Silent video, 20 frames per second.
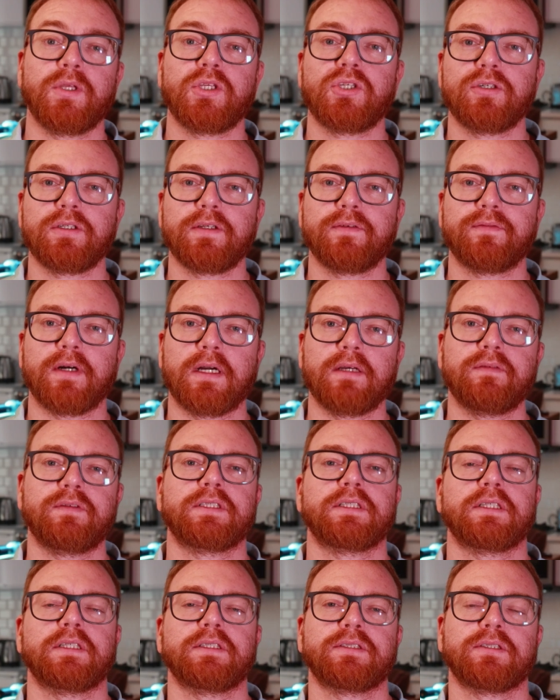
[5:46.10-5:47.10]
Midjourney 5
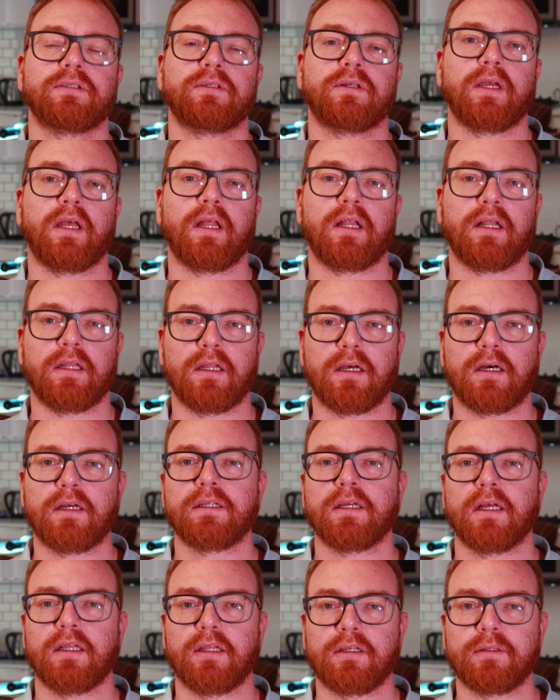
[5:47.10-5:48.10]
is also a
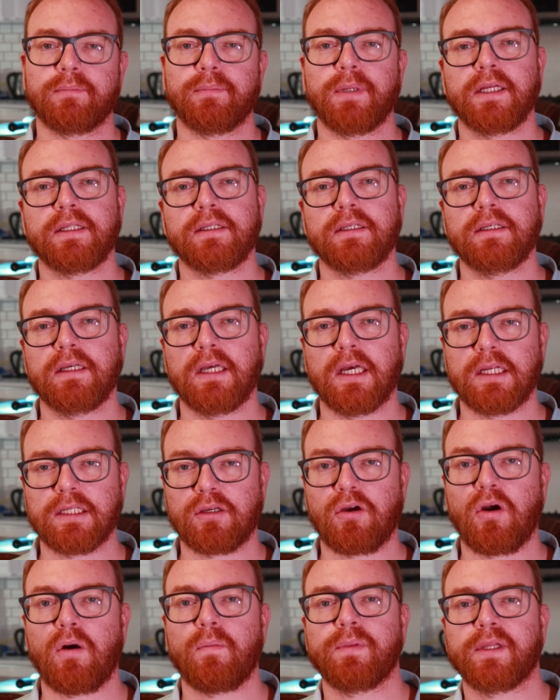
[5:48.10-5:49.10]
lot, a lot better
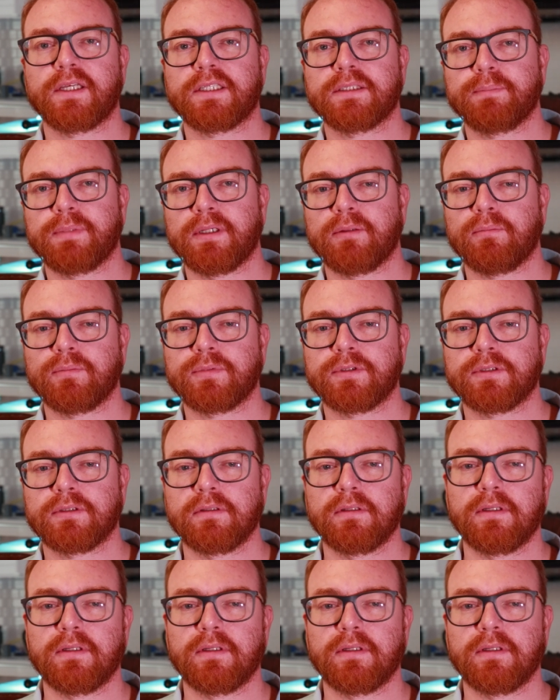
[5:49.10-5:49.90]
at complex prompts.